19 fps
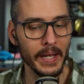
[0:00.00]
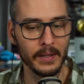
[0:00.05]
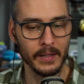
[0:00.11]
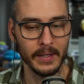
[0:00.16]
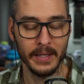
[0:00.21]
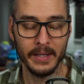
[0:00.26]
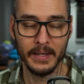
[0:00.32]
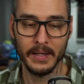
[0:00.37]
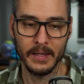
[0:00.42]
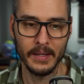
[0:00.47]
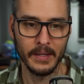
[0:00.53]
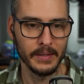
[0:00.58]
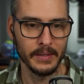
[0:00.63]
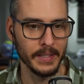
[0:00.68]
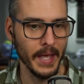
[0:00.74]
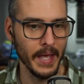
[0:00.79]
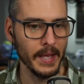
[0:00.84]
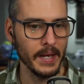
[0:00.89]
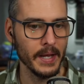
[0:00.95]
Yeah,
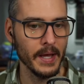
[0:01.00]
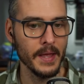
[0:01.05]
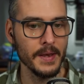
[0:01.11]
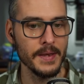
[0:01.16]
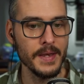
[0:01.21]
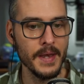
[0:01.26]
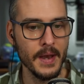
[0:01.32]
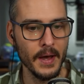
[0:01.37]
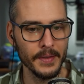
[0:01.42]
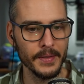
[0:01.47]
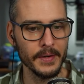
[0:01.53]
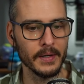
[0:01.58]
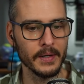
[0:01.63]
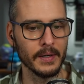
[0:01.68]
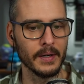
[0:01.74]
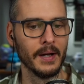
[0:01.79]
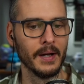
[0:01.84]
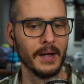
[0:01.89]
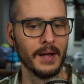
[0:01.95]
yet
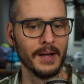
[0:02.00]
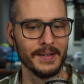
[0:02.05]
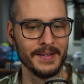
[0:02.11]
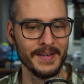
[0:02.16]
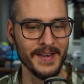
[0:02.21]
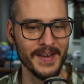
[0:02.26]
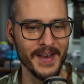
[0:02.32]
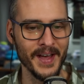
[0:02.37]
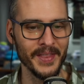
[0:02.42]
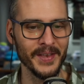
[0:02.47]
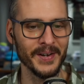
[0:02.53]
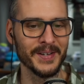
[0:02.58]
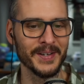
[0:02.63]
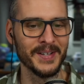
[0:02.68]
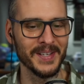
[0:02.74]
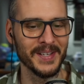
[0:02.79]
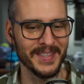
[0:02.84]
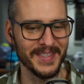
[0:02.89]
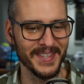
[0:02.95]
another another
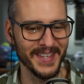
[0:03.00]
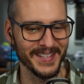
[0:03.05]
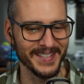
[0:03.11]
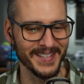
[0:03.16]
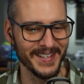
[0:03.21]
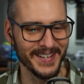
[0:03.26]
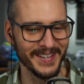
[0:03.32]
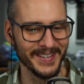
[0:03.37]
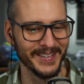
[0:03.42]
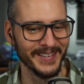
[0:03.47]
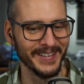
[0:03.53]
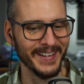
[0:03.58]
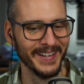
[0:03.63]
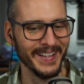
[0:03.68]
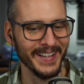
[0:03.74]
good thing to do.